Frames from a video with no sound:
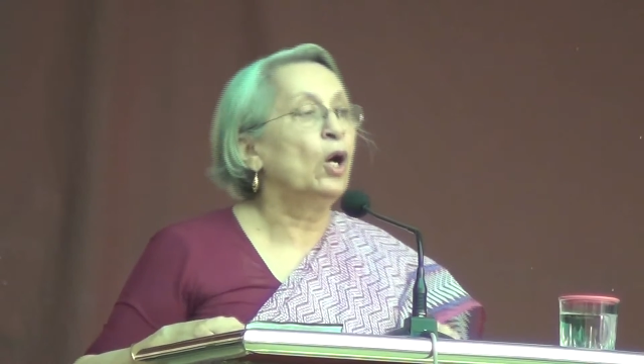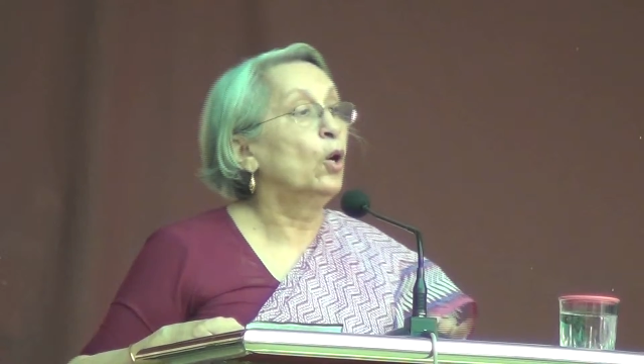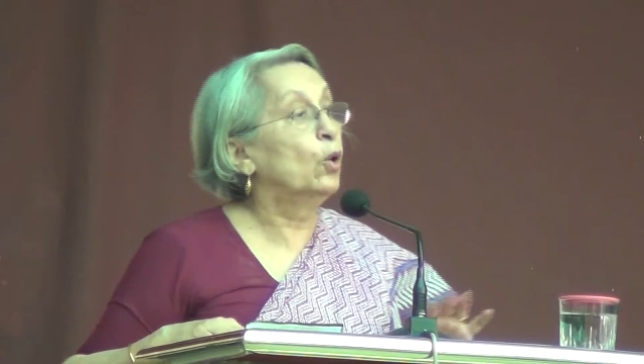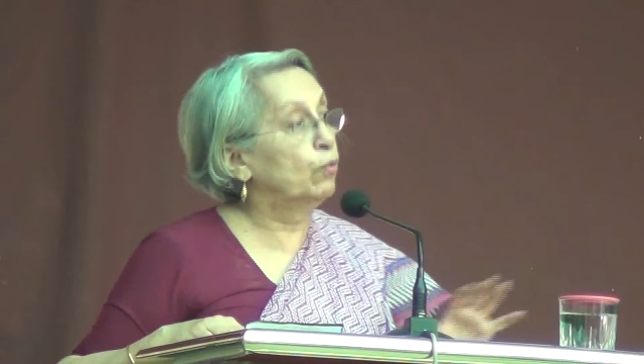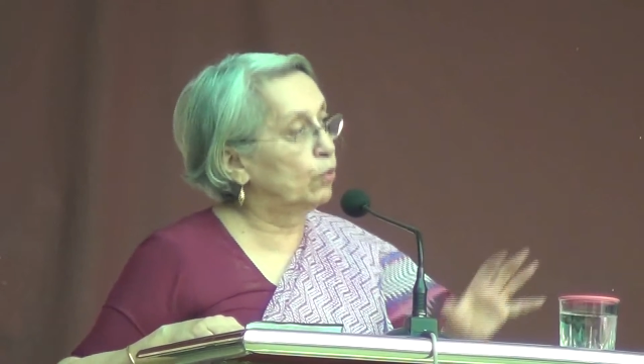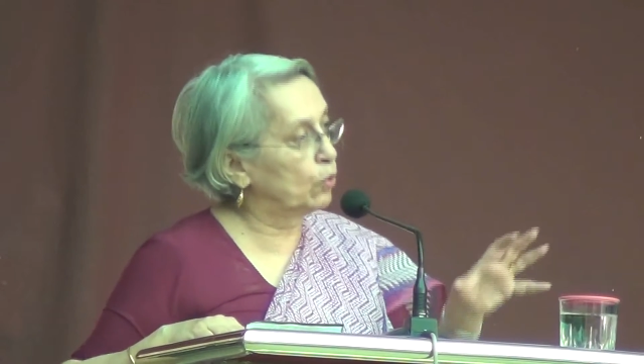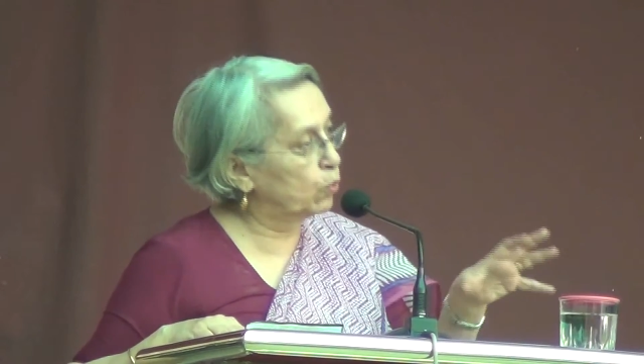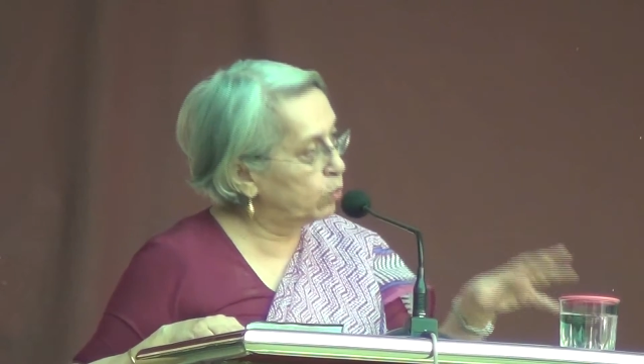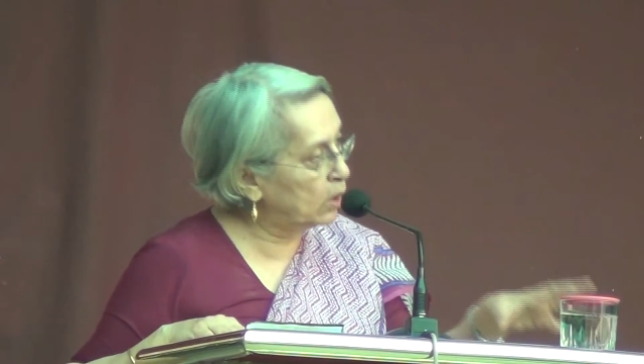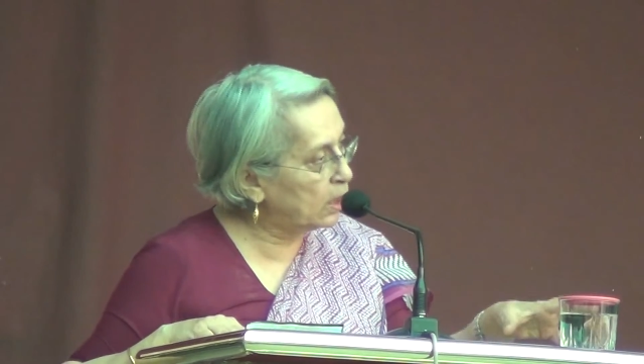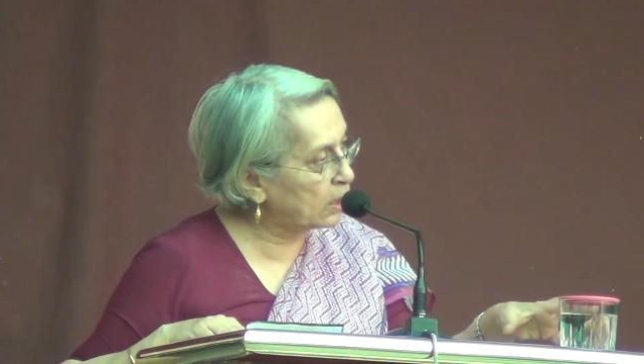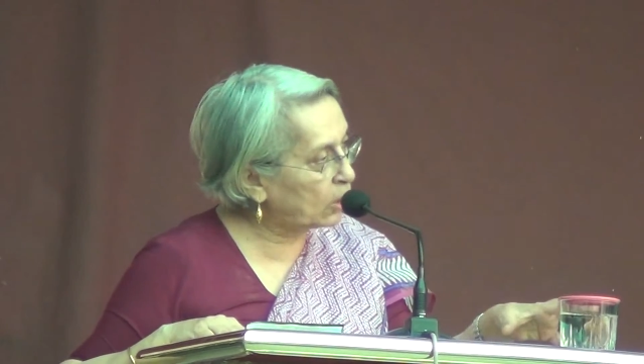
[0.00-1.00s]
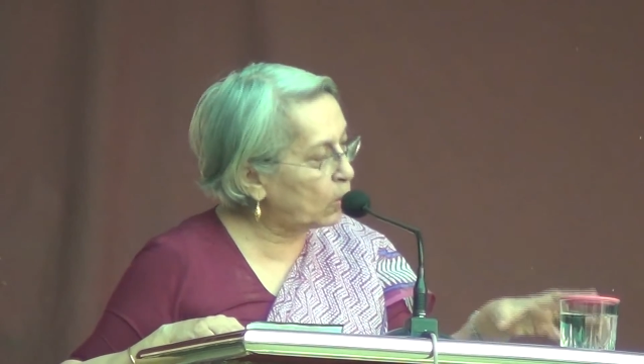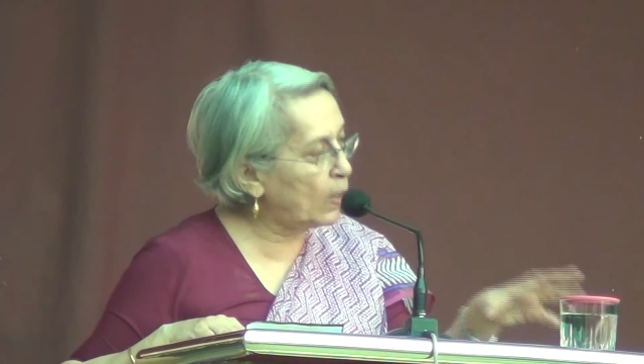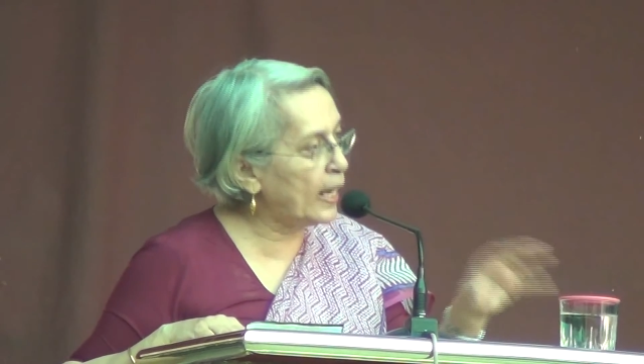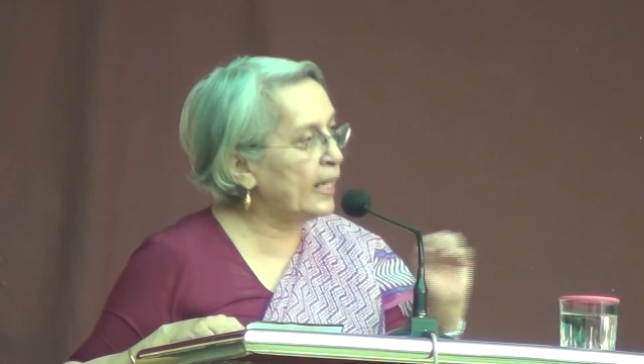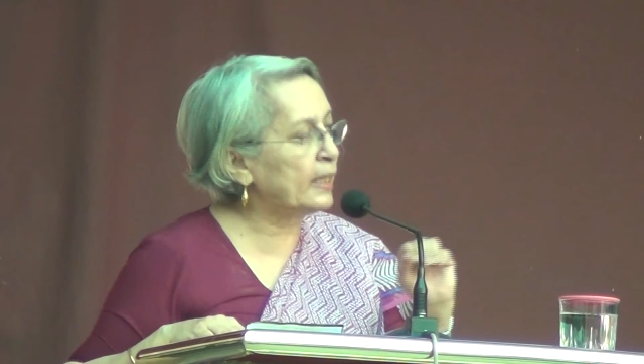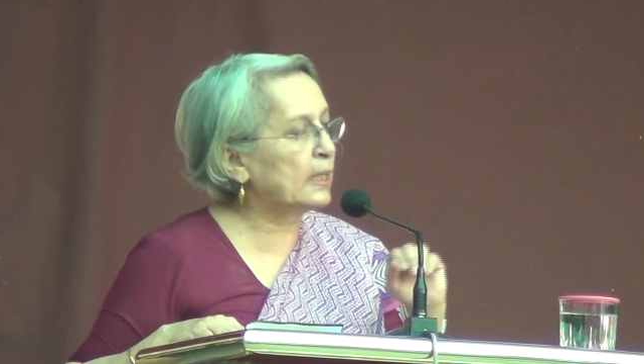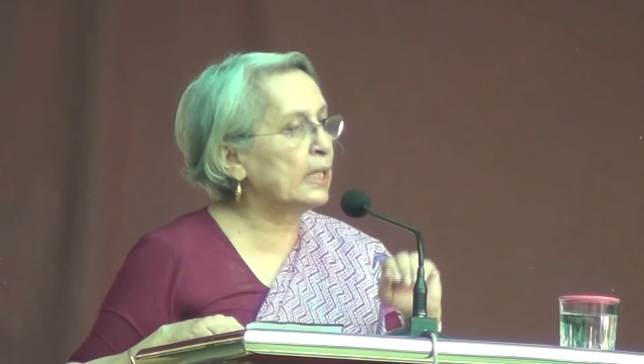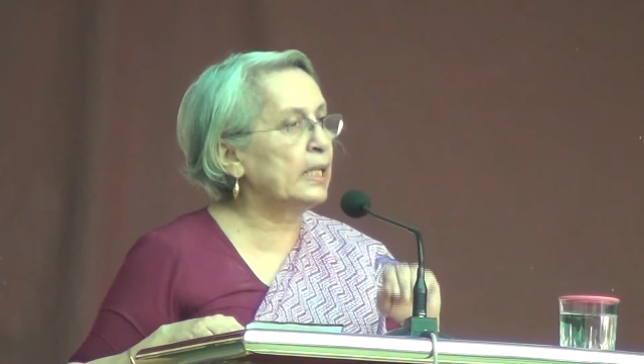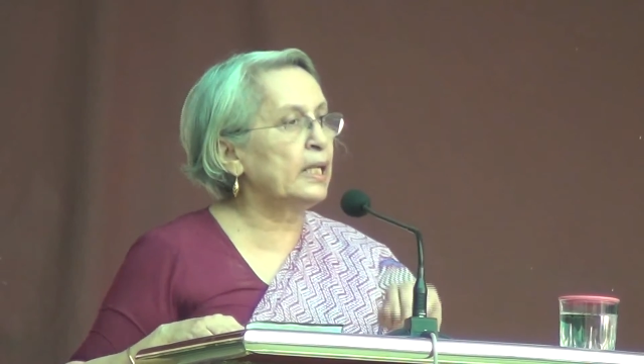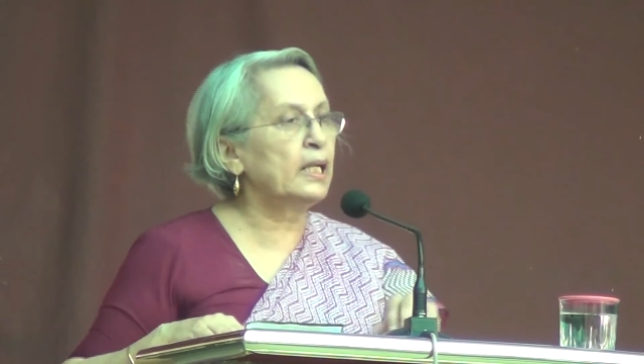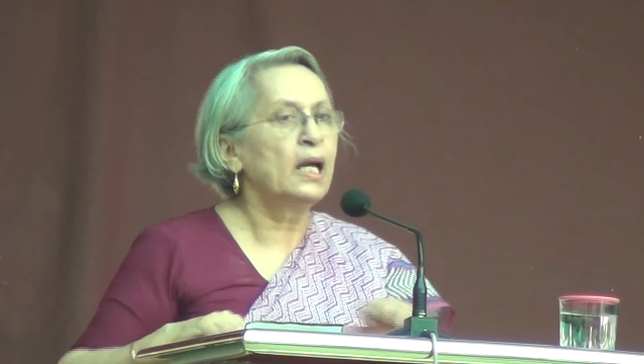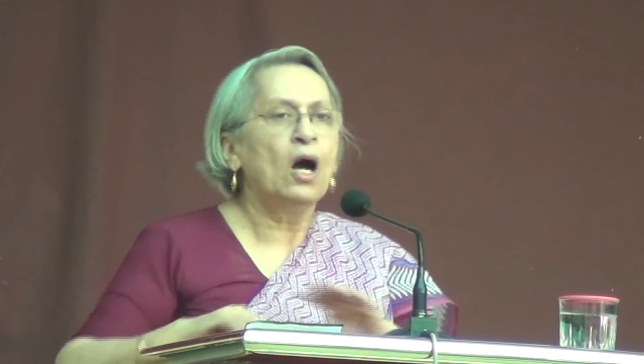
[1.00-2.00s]
who would work
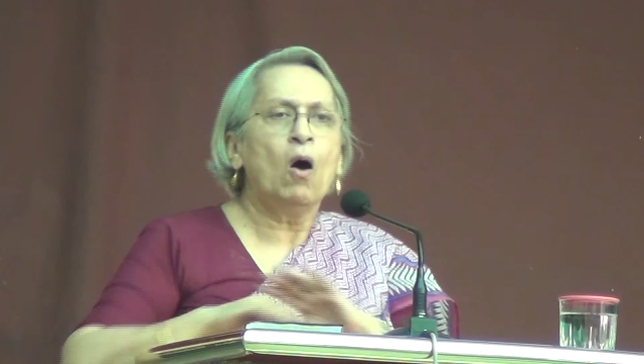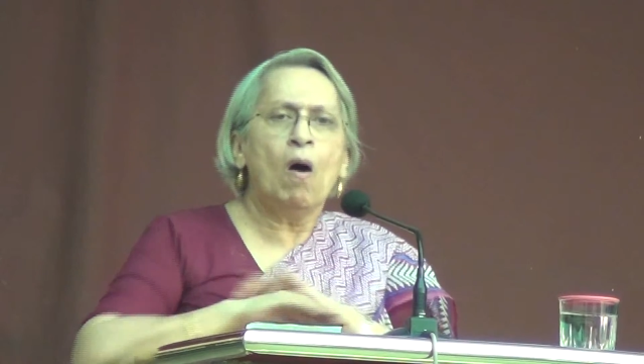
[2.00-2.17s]
quietly.